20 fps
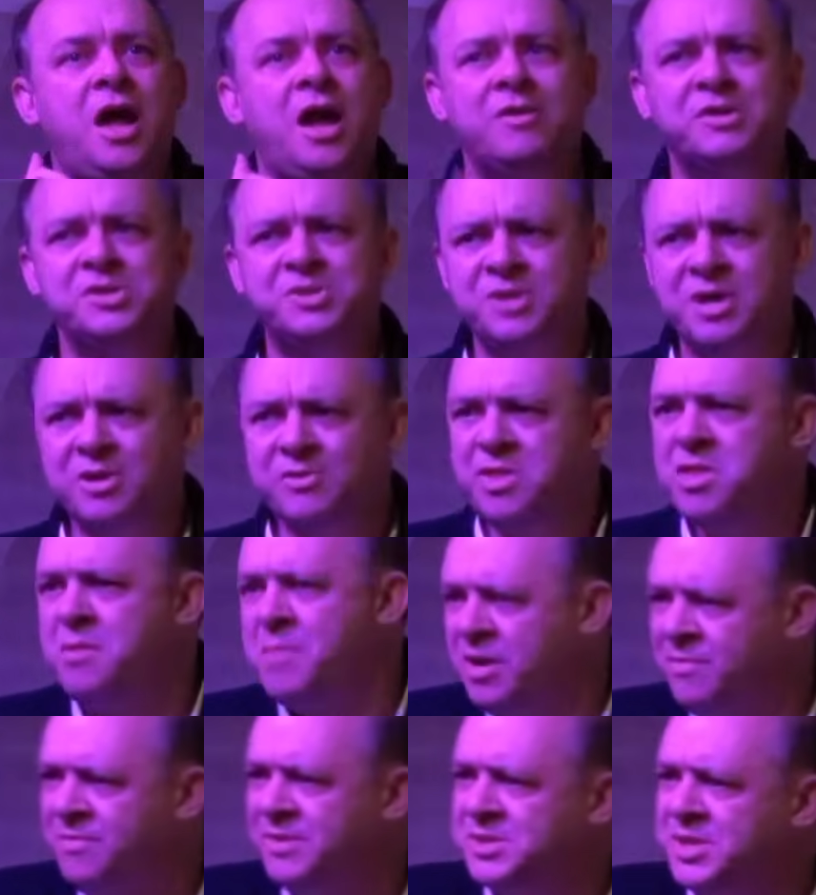Aristotle in
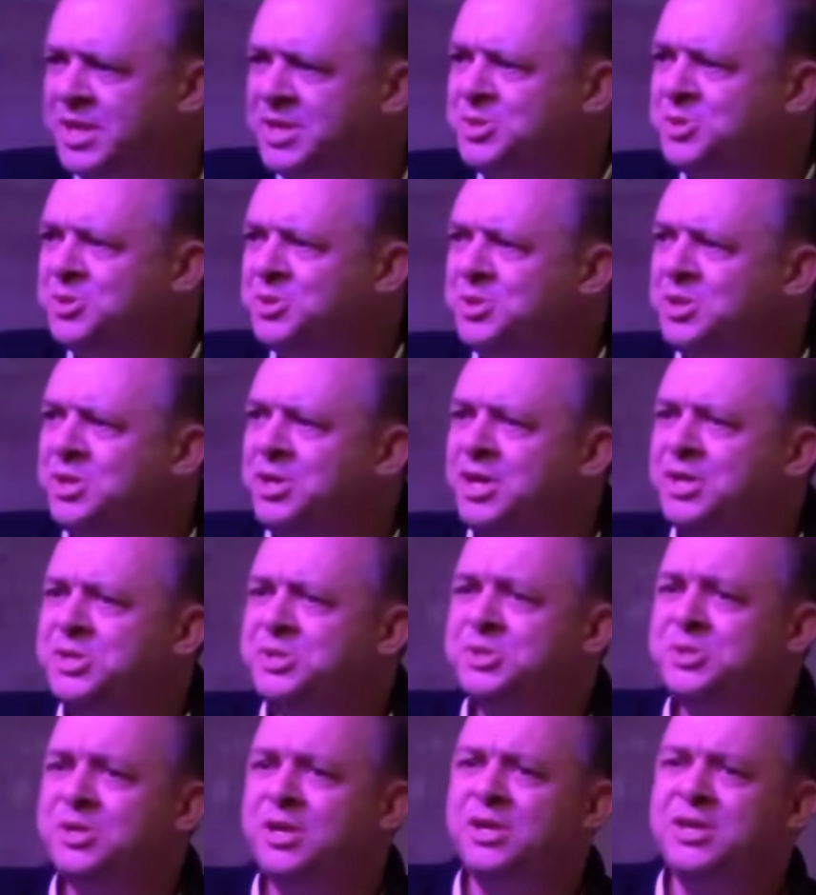the Metaphysics
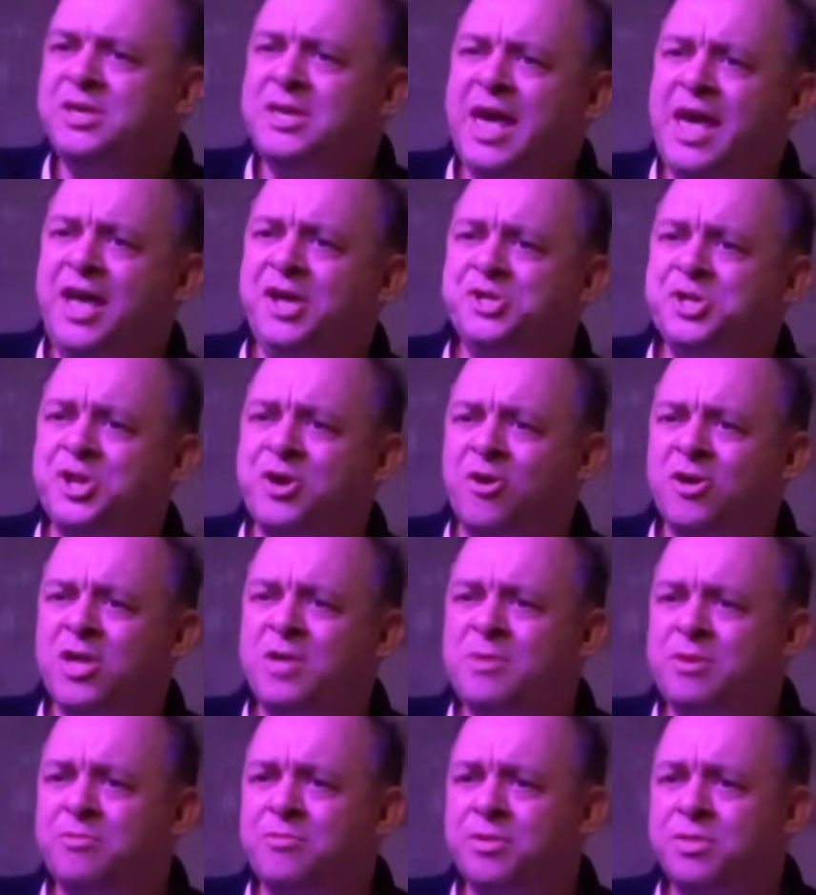is engaged in
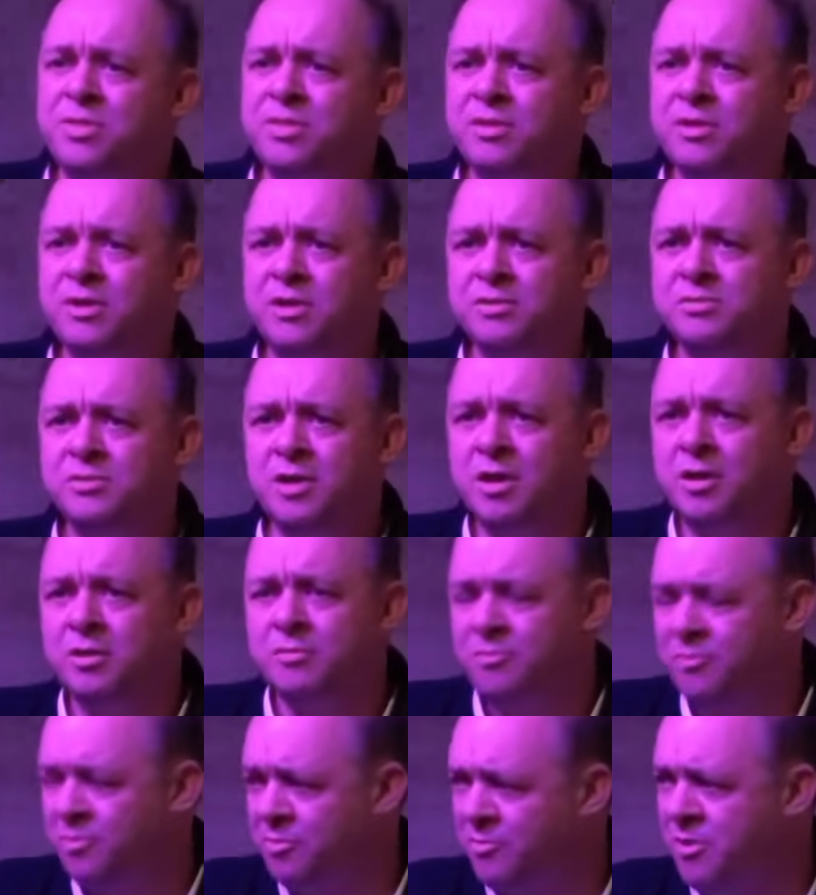argument with
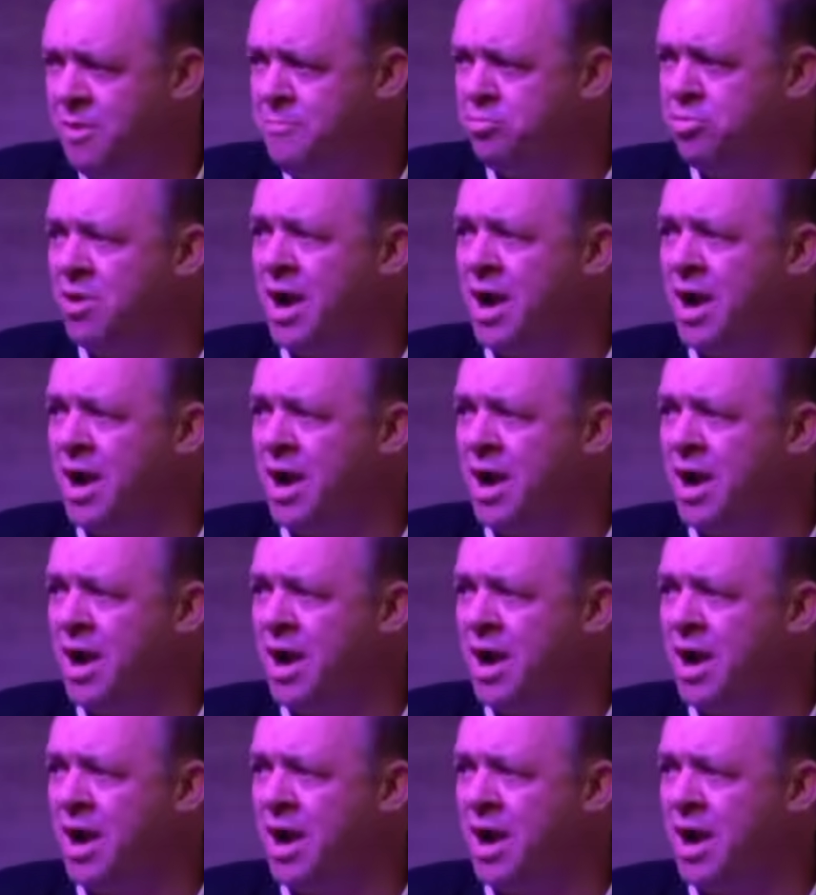a very